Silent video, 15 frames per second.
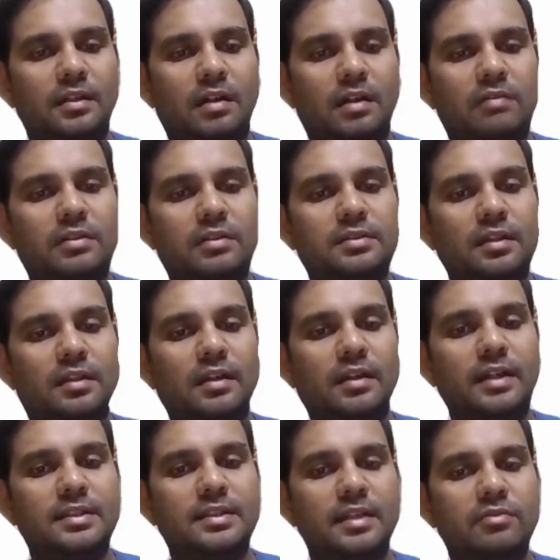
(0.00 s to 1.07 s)
Counter sunk
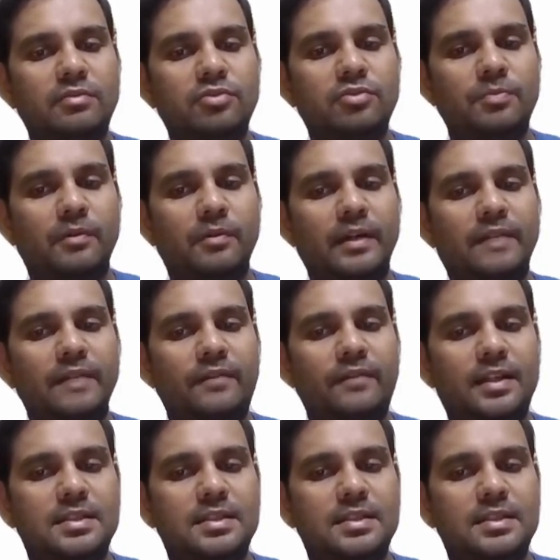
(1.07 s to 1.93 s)
heads are used to provide a